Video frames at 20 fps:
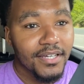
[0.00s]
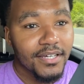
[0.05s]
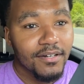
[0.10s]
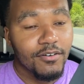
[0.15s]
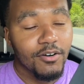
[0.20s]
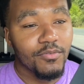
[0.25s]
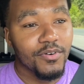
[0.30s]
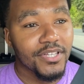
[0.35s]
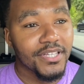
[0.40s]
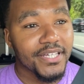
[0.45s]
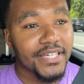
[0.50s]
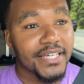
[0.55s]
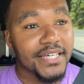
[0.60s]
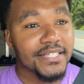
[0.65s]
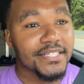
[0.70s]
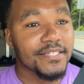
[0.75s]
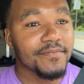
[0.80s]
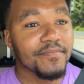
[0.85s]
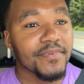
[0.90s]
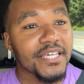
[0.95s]
what really
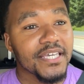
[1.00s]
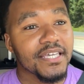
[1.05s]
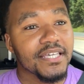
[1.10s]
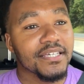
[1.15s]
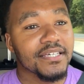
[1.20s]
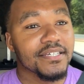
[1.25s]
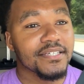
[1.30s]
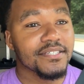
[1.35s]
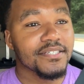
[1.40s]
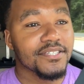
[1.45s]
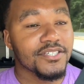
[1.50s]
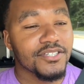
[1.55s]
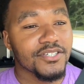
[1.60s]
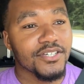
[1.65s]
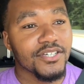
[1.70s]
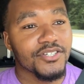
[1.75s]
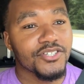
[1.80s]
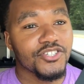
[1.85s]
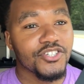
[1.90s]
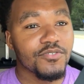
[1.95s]
gets me is
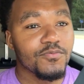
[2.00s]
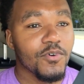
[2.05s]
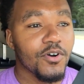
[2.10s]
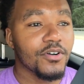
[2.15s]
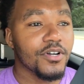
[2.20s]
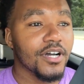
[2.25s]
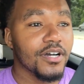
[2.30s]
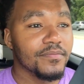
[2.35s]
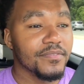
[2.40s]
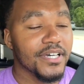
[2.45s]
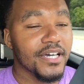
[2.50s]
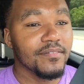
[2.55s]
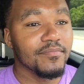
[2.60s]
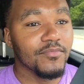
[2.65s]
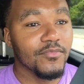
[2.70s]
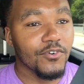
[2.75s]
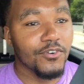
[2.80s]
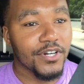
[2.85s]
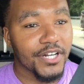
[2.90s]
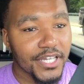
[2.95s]
she woke up that
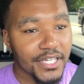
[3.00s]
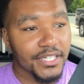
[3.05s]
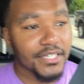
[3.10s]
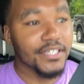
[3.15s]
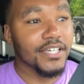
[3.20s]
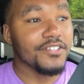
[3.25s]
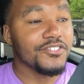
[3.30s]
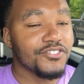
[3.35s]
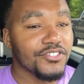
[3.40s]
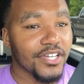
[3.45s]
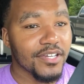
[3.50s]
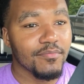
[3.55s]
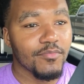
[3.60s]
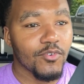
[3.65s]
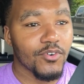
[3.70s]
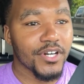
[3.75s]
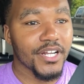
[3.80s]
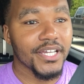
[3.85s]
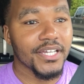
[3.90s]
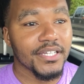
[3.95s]
morning, yesterday
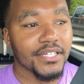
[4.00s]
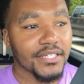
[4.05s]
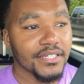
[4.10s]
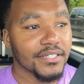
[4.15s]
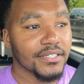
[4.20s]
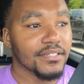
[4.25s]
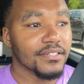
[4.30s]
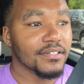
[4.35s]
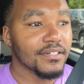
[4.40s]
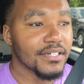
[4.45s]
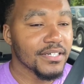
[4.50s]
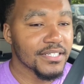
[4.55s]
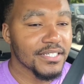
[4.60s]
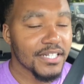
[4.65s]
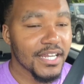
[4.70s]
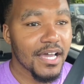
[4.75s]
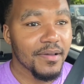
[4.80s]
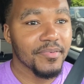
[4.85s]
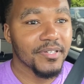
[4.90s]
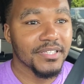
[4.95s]
morning, because it
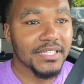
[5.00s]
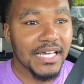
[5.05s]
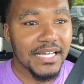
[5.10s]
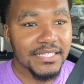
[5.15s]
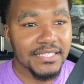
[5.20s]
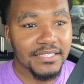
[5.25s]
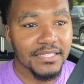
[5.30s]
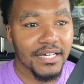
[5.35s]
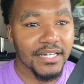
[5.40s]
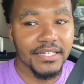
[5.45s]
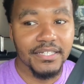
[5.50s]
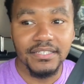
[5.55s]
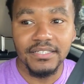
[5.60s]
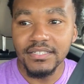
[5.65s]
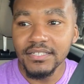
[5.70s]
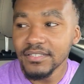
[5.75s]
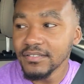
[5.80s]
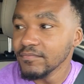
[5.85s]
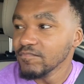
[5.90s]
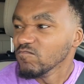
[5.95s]
happened last night.
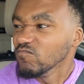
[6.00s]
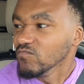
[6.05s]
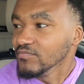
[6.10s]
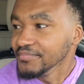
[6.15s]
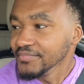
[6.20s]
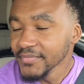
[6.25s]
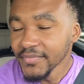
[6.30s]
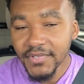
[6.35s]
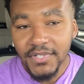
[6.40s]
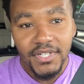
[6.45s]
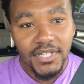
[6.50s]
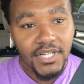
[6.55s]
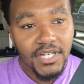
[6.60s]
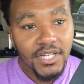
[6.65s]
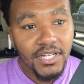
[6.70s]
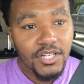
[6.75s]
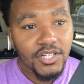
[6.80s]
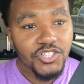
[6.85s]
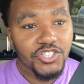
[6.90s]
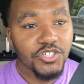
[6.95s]

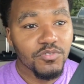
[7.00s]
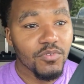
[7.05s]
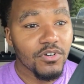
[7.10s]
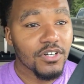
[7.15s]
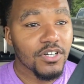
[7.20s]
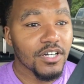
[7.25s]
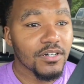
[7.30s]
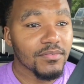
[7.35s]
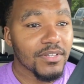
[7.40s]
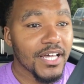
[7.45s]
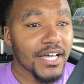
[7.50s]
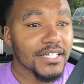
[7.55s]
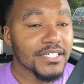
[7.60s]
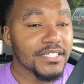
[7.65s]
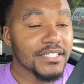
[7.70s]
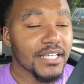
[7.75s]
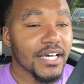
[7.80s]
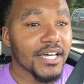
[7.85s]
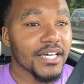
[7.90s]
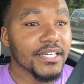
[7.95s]
She woke up
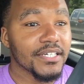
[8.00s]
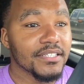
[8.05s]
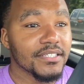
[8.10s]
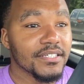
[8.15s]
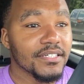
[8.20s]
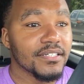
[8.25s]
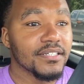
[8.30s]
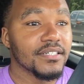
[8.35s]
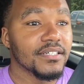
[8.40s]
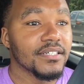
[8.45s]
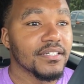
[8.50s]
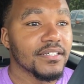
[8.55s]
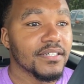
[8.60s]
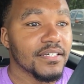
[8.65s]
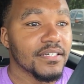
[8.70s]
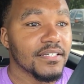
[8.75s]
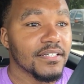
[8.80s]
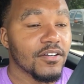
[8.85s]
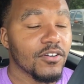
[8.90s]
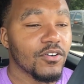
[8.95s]
last night,
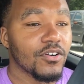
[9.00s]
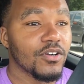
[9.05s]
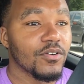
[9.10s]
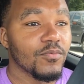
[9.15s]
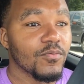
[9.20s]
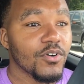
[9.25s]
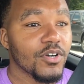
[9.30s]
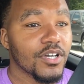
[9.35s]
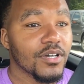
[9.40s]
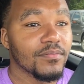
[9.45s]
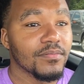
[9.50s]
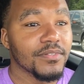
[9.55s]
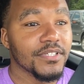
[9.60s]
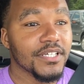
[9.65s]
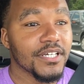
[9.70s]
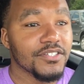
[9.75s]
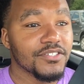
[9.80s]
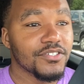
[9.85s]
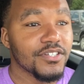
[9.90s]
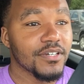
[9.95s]
or woke up
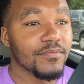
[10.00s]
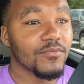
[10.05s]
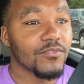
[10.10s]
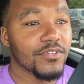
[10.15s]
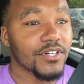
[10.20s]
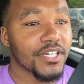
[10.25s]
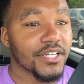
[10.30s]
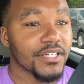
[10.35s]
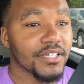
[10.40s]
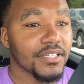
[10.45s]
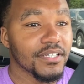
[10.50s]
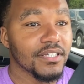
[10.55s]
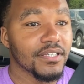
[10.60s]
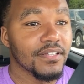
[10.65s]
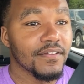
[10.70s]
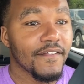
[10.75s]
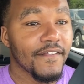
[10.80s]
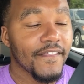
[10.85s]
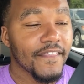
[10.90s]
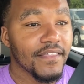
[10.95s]
yesterday
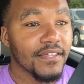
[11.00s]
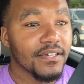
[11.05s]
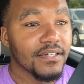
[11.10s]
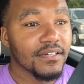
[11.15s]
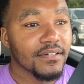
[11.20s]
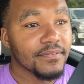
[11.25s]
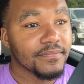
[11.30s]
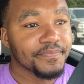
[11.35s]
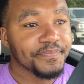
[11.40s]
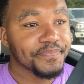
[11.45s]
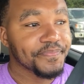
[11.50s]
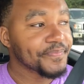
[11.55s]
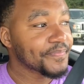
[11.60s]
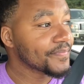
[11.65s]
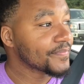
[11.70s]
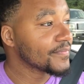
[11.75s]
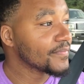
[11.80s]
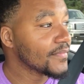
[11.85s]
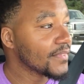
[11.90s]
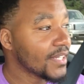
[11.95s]

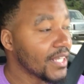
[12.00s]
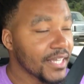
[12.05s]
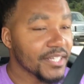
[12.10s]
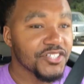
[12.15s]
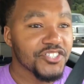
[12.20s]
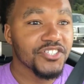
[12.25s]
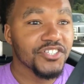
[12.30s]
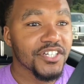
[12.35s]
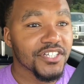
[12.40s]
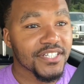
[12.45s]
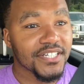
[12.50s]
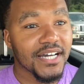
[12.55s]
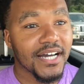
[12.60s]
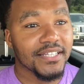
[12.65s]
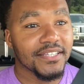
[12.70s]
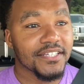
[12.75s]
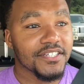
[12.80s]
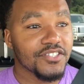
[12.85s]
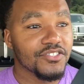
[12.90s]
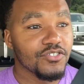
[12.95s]
morning, and she just
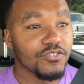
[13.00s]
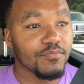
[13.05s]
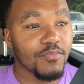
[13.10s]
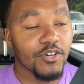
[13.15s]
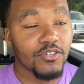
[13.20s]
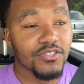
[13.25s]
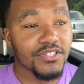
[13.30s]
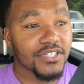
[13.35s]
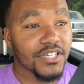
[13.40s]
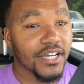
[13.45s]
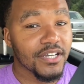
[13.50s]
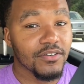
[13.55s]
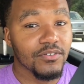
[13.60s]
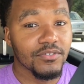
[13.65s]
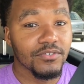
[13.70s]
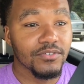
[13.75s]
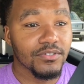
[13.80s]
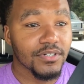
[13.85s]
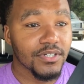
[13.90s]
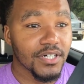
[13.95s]
got this new
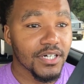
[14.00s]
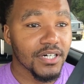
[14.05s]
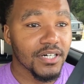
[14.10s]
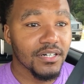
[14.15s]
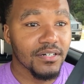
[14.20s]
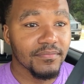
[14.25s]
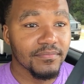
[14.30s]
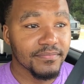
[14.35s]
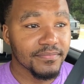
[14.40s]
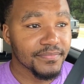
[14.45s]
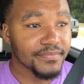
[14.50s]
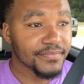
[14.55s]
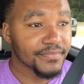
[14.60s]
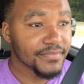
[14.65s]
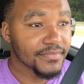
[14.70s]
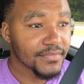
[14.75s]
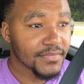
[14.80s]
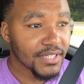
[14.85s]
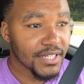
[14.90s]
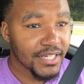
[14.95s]
motorcycle,
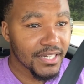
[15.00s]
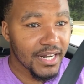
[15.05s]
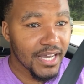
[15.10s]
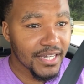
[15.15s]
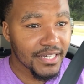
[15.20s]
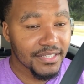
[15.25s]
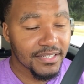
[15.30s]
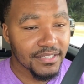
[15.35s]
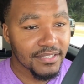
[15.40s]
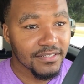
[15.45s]
um, and I